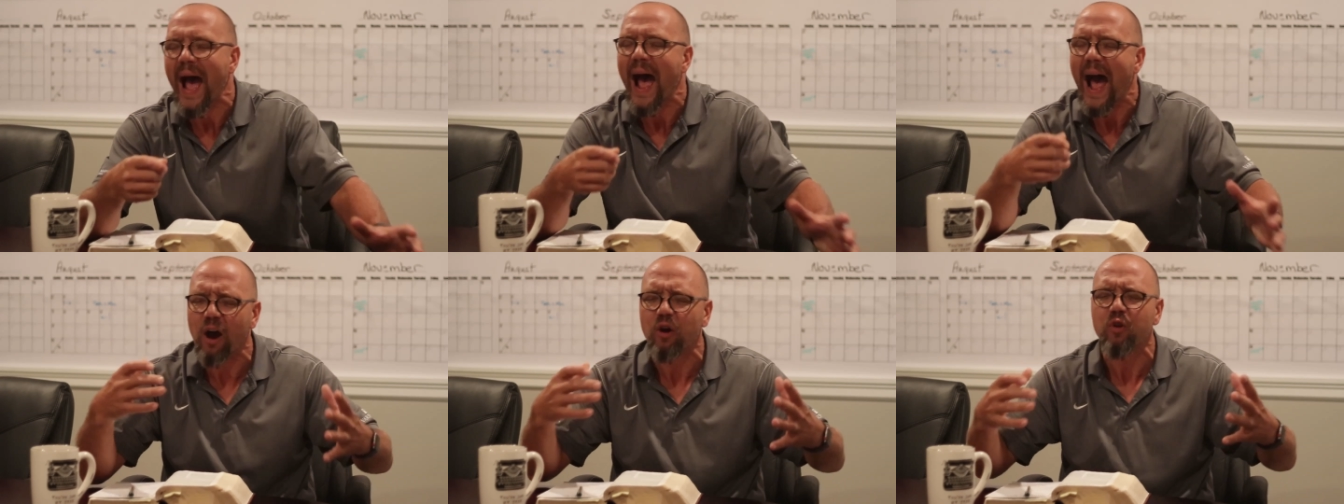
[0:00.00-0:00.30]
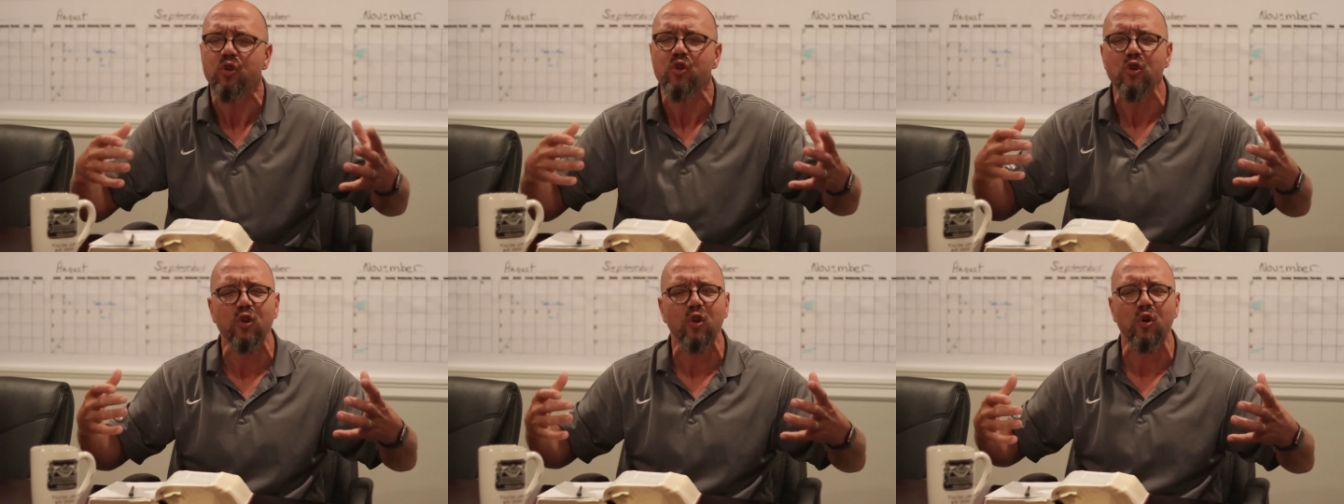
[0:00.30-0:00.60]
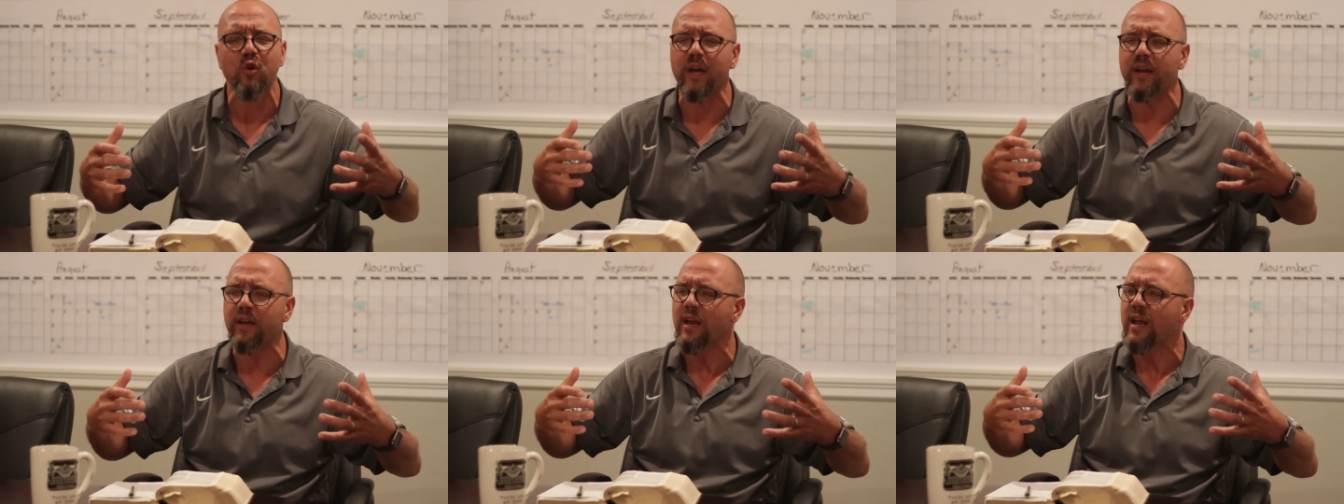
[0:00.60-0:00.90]
how you
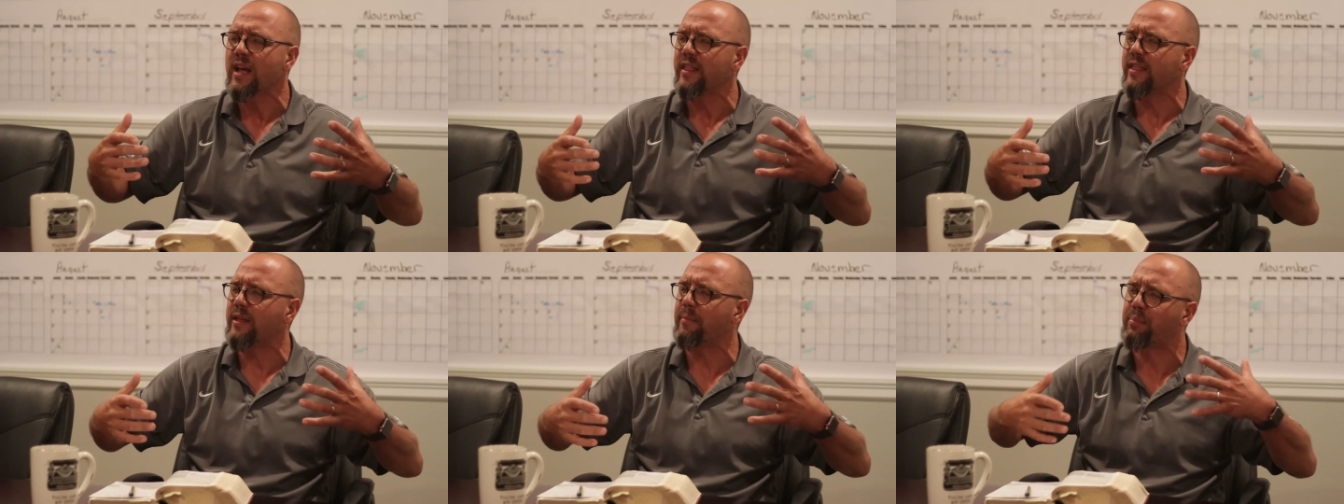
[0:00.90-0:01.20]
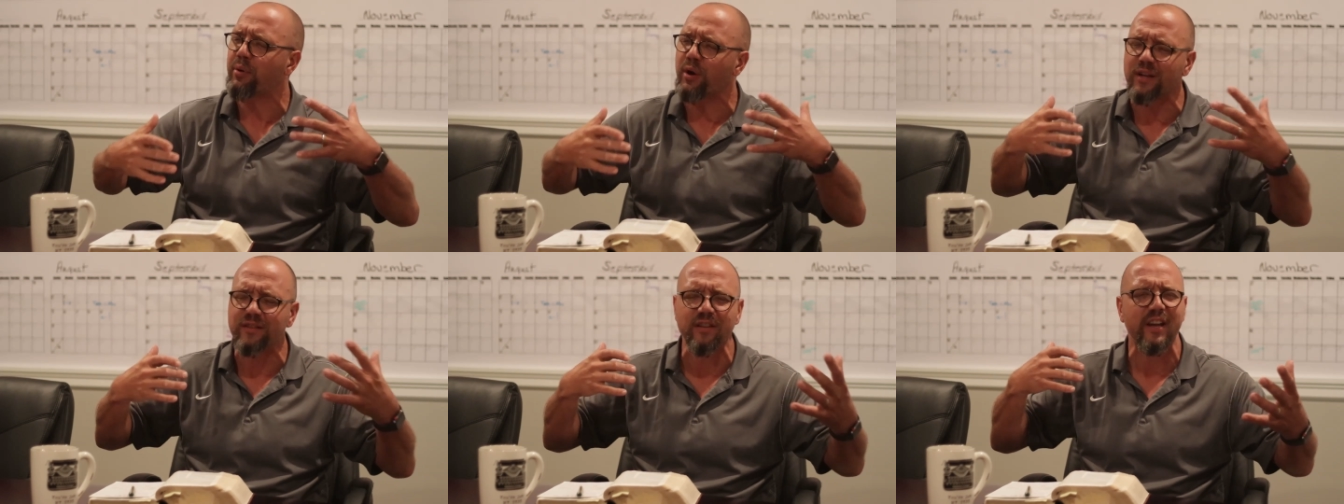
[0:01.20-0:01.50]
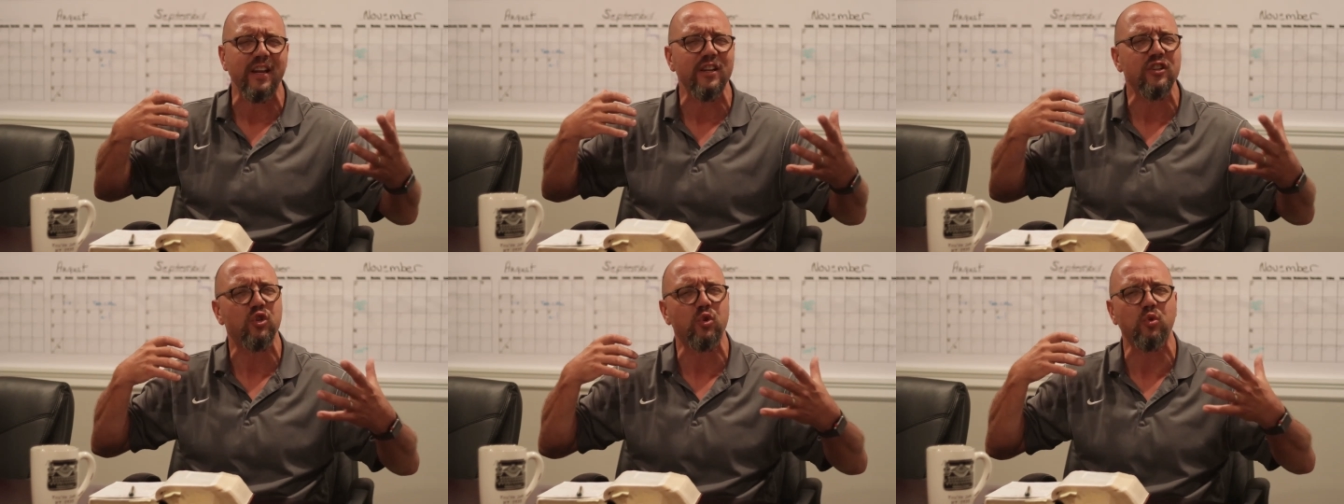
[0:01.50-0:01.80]
look at the
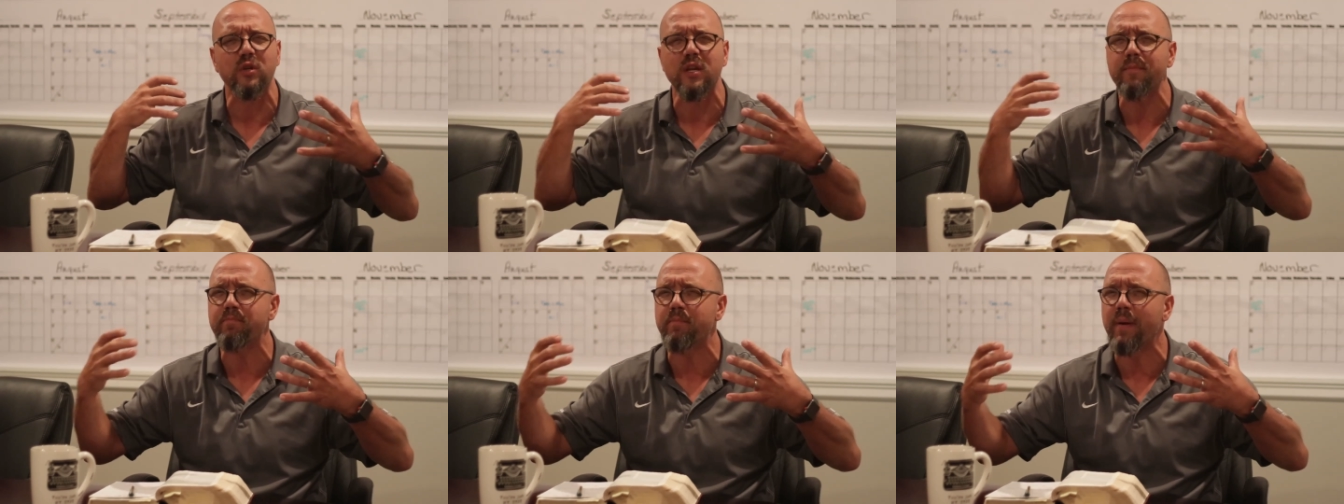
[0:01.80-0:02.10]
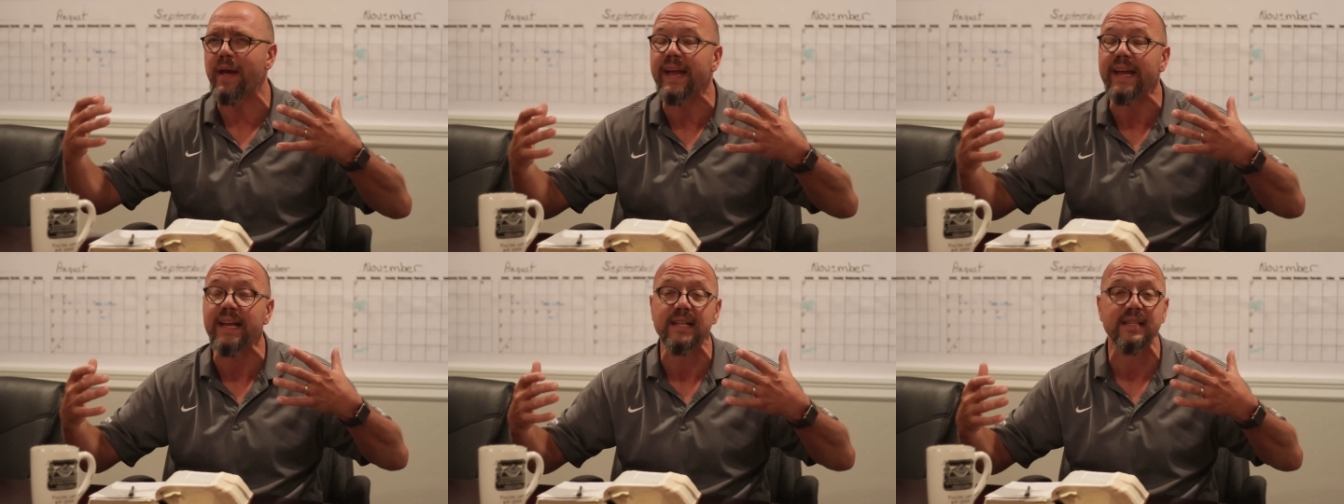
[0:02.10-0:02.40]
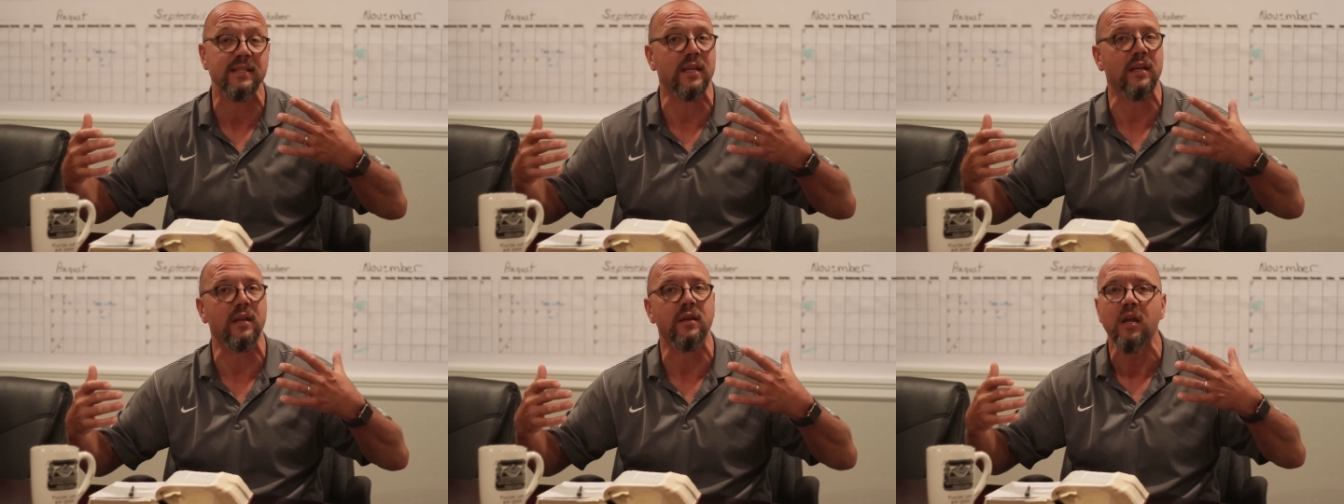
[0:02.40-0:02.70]
presidential
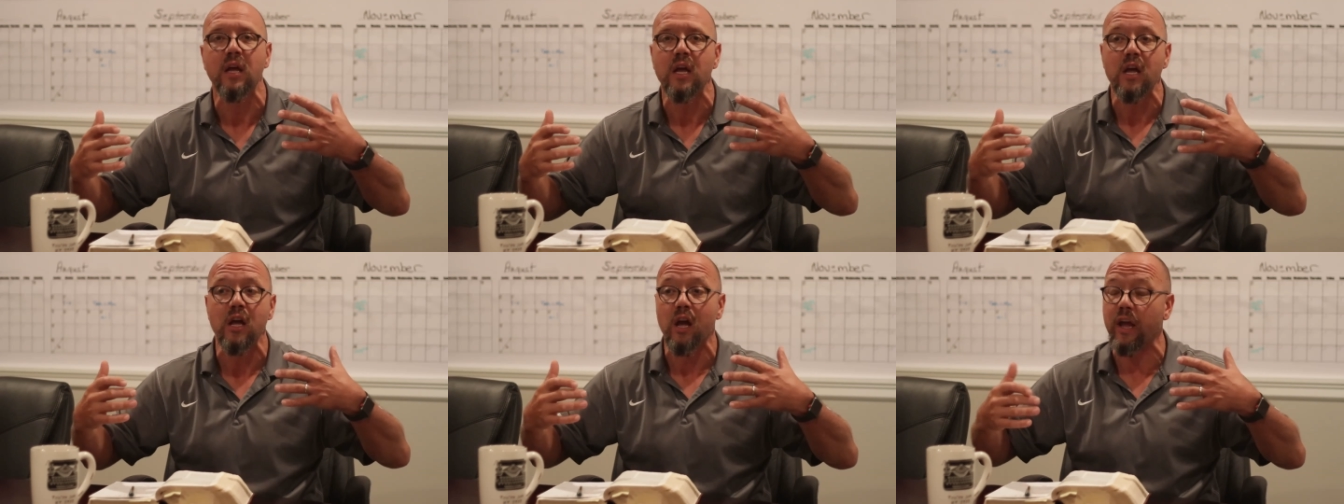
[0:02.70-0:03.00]
debates and,